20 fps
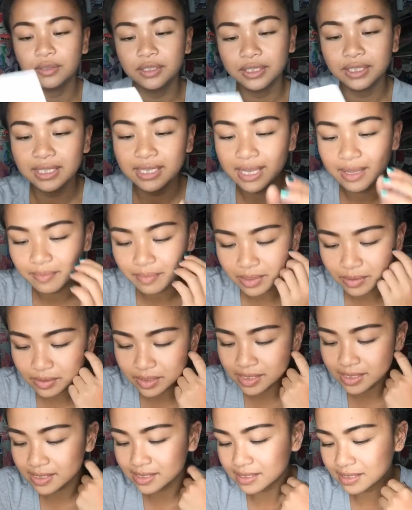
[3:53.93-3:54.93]
looking at my
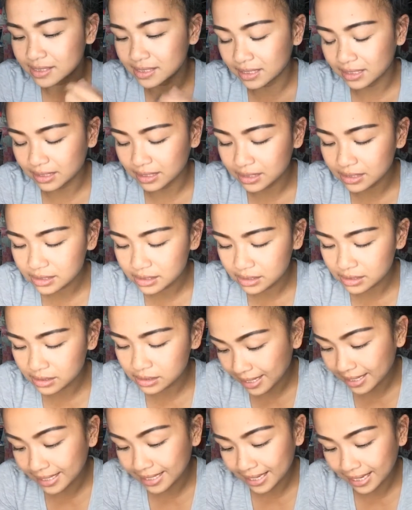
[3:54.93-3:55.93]
receipt,
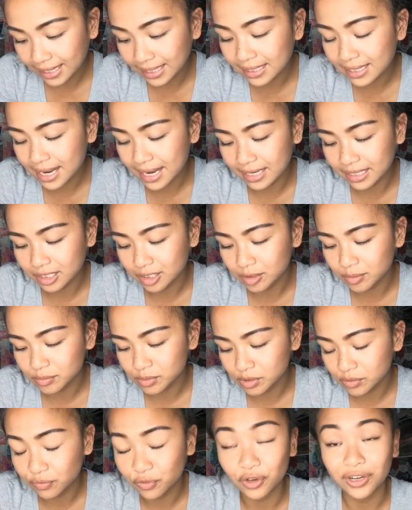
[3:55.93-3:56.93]
I got 8
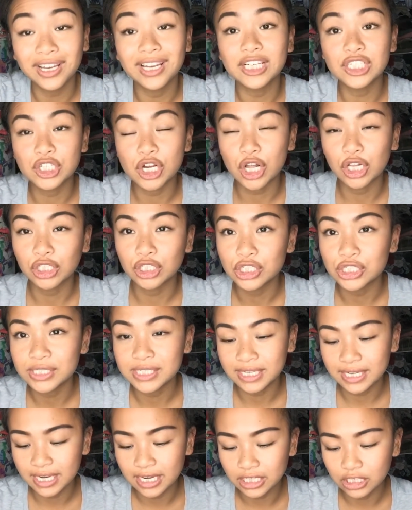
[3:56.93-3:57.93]
items for
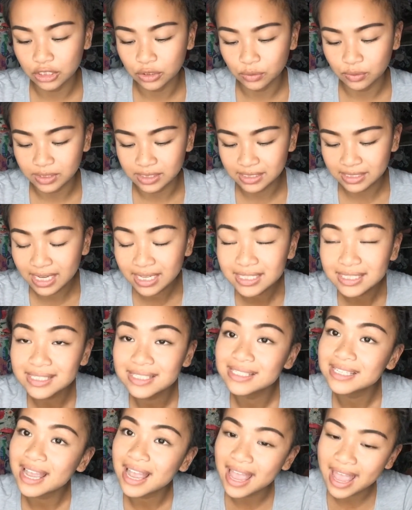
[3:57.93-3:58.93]
$8.83,
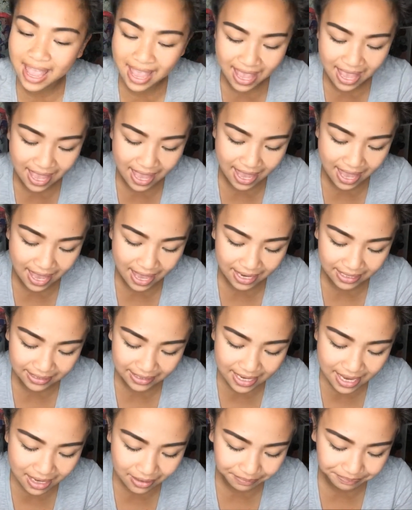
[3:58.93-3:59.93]
and
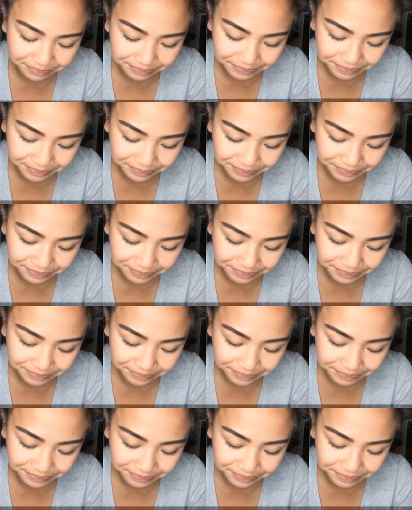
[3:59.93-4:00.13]
yeah.